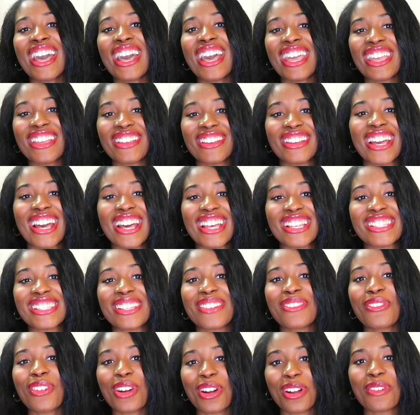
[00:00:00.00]
Hey guys, and
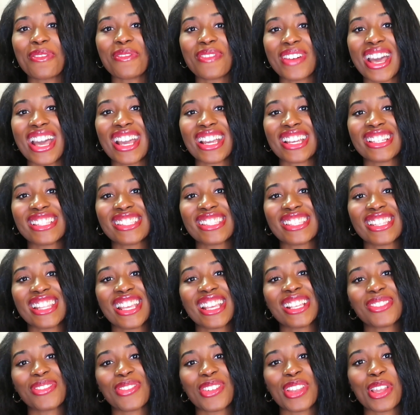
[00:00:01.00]
welcome back. In today's
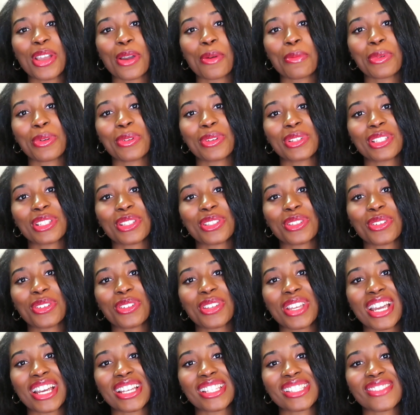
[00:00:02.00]
video I'm going to show you
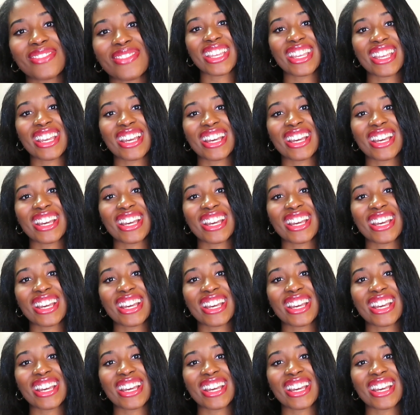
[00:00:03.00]
how to make